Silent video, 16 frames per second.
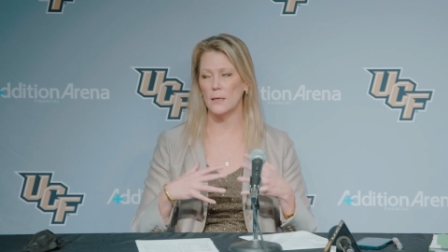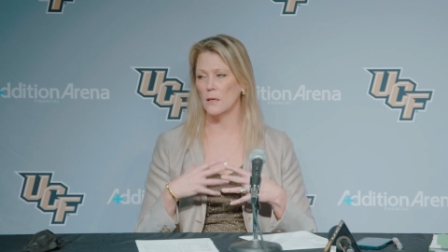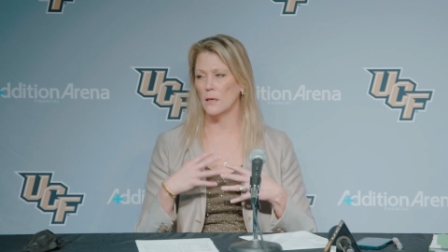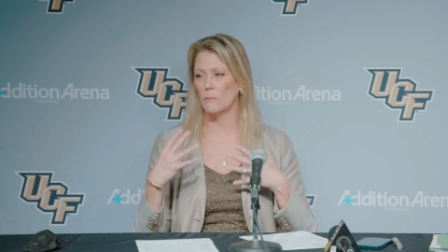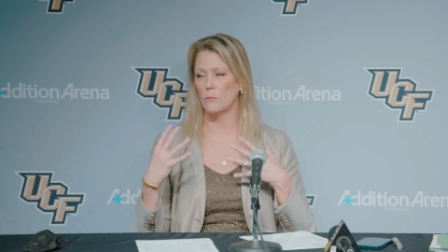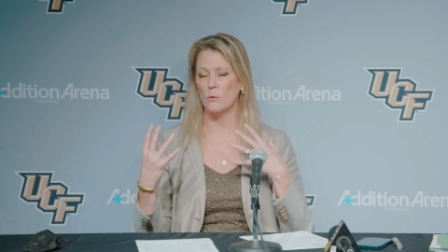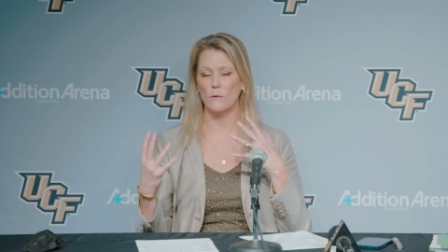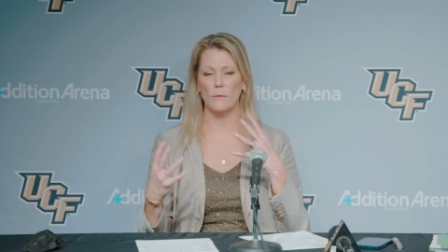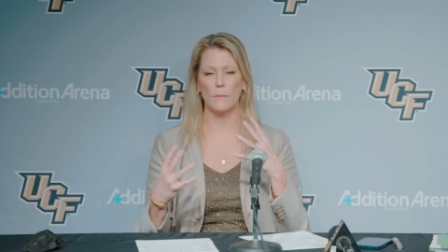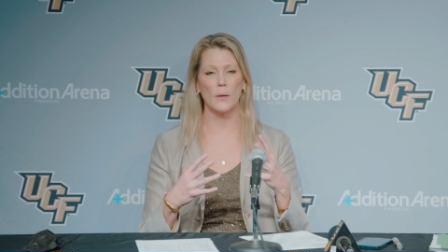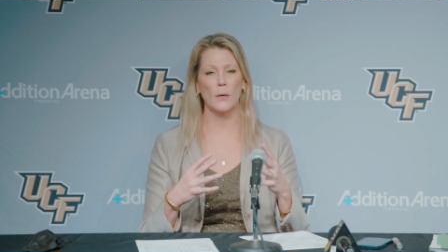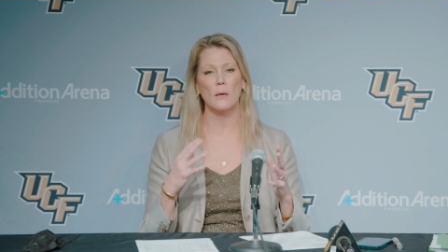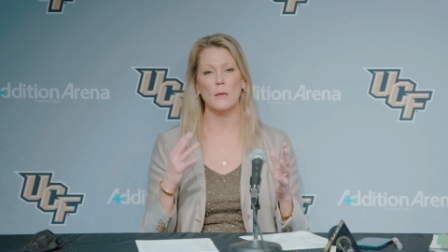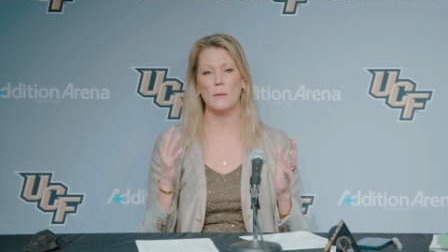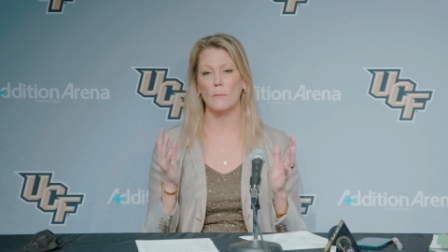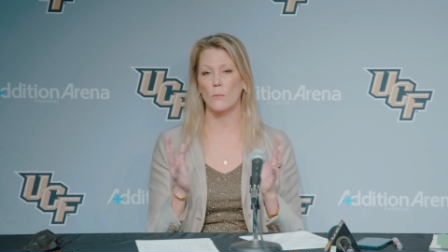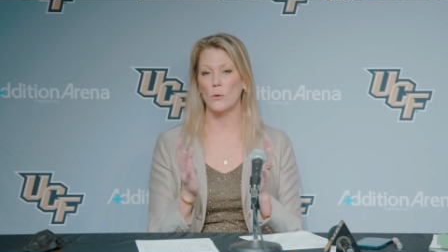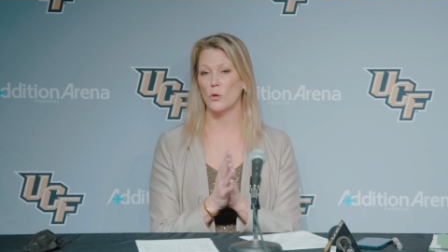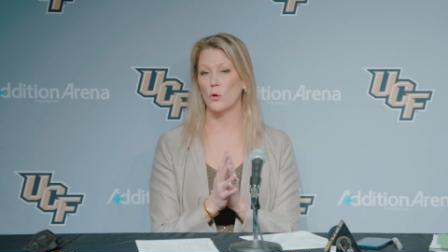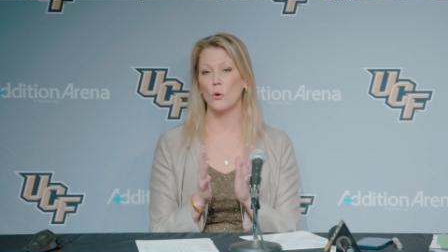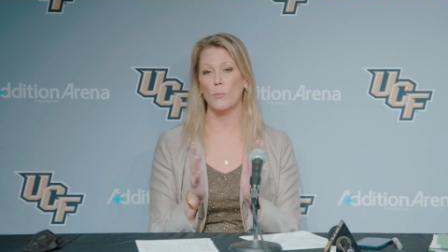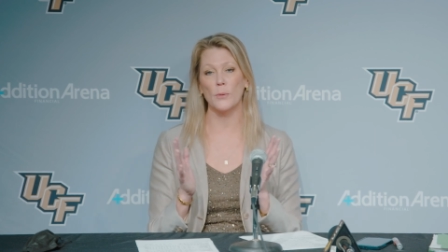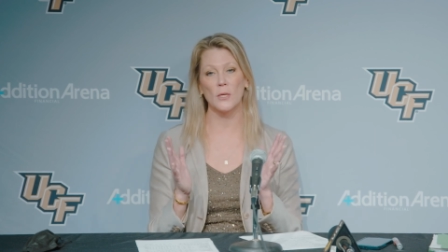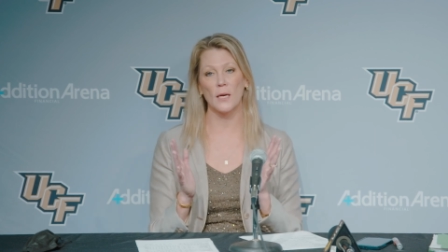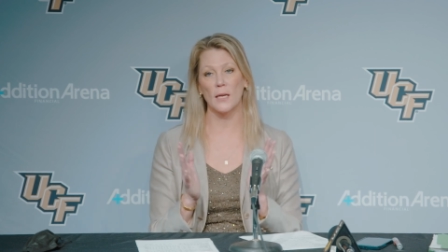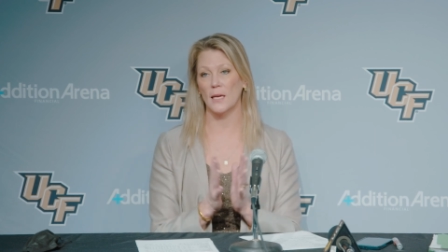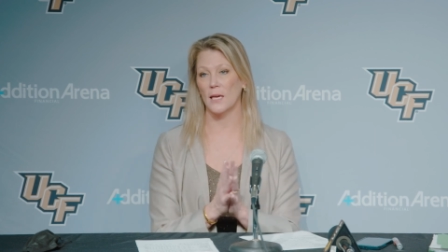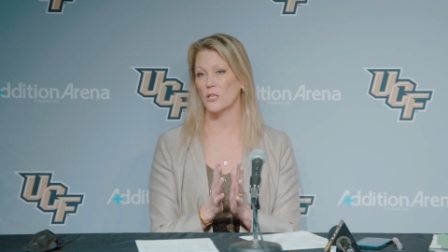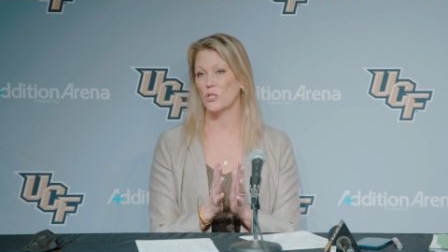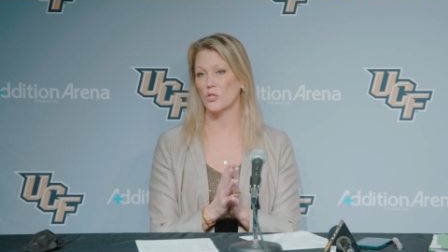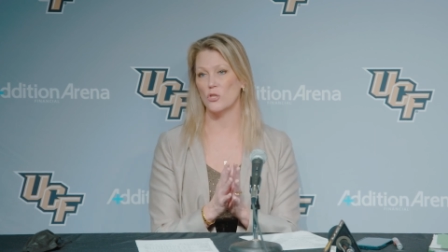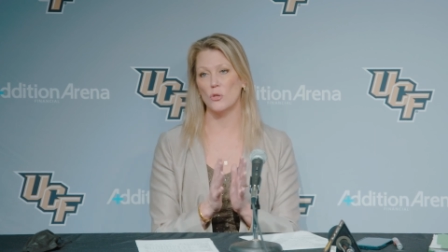You got to move the ball. And when you're open, you got to
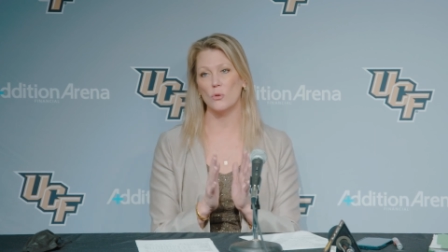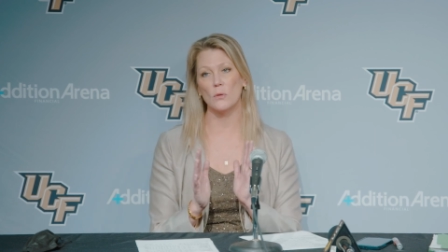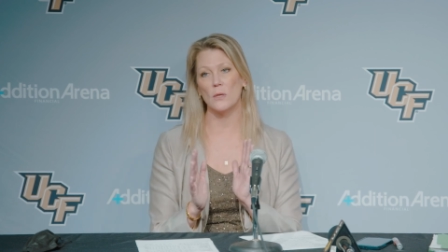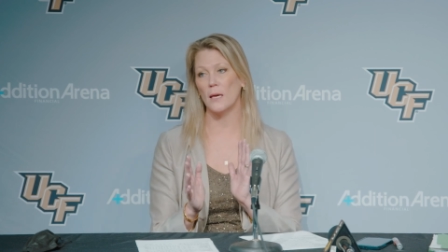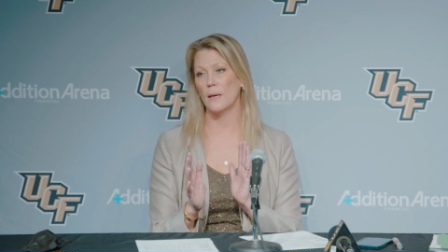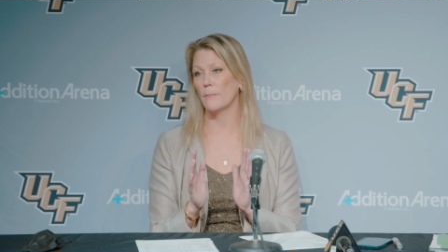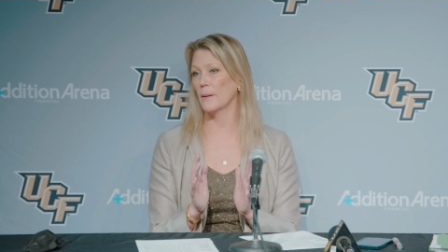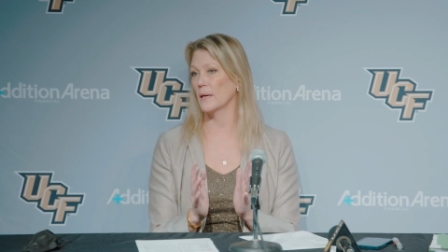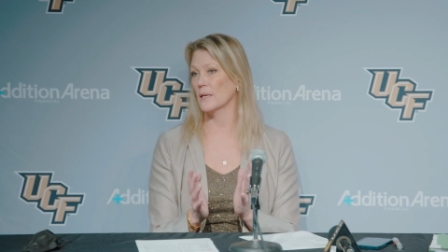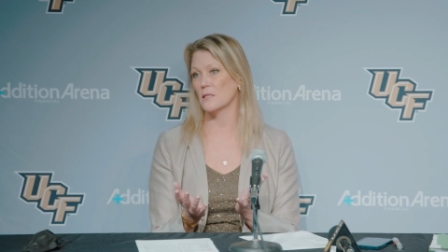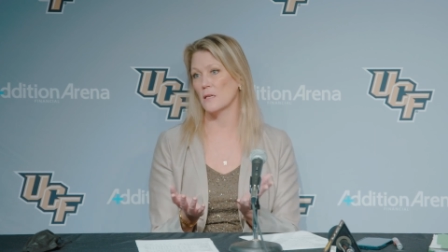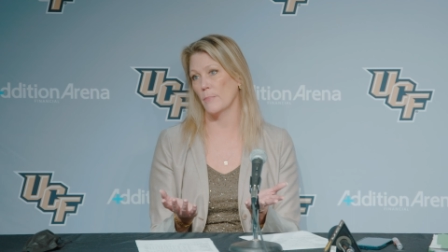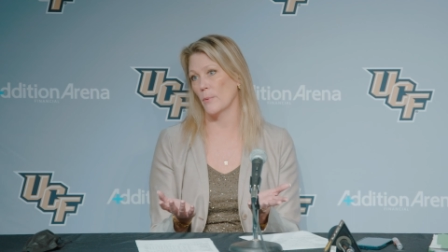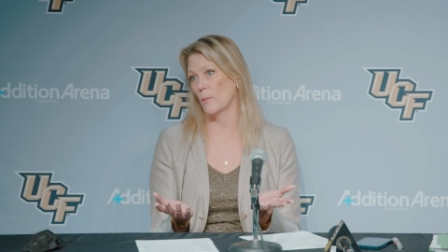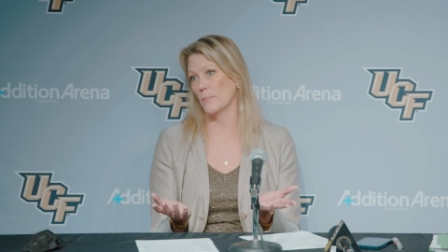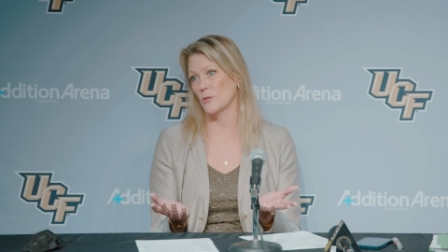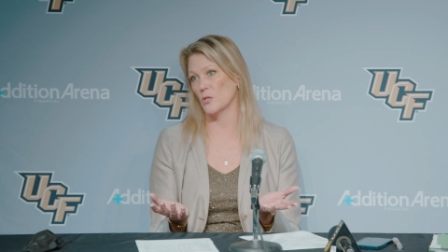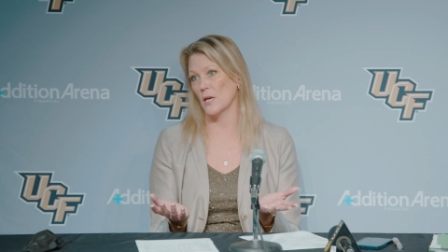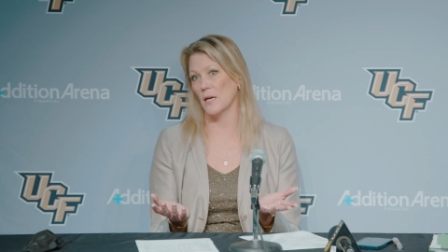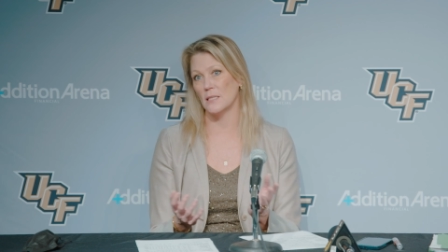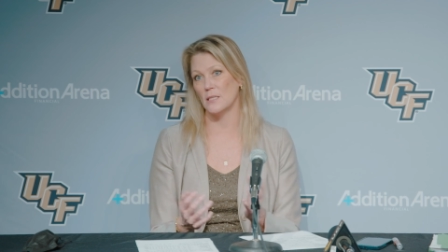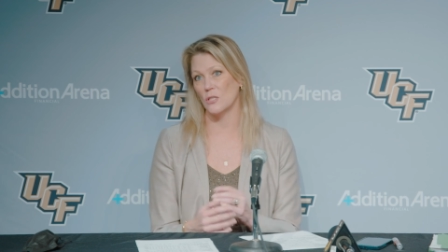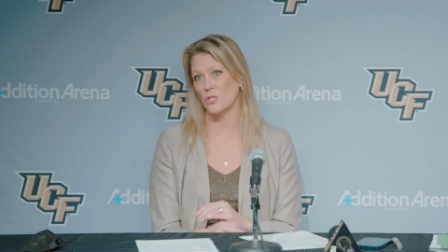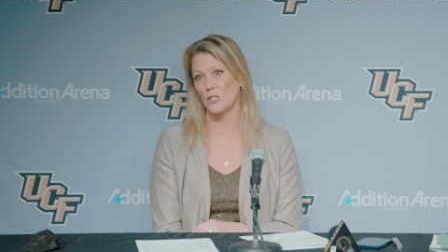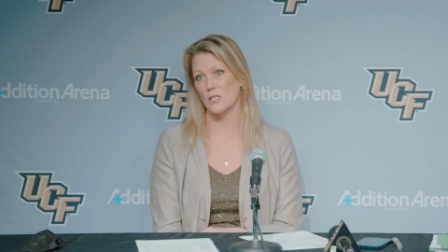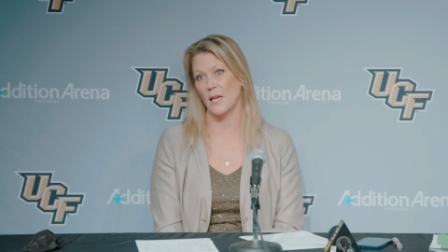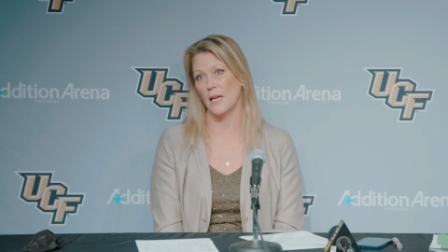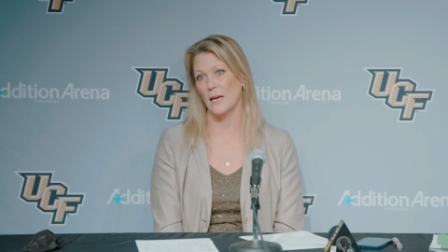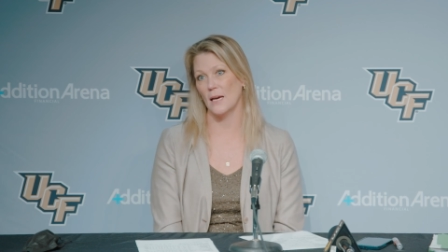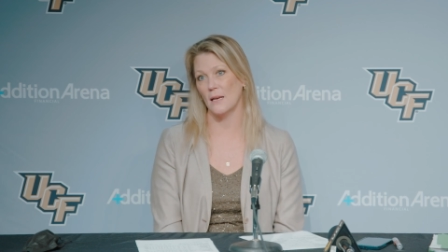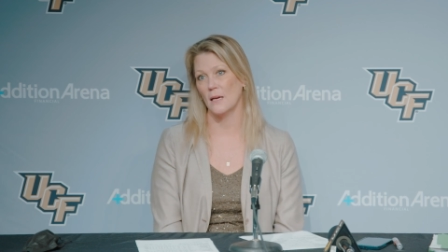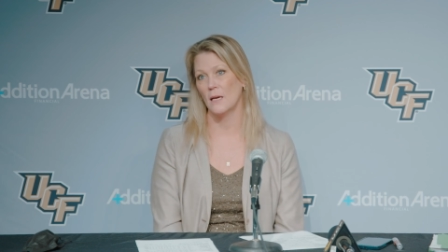catch and shoot. You can't pass up open shots. You just
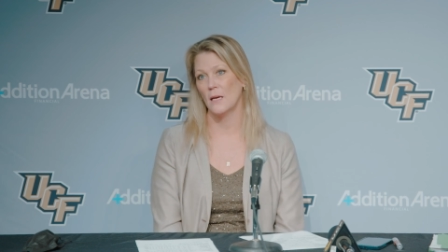can't.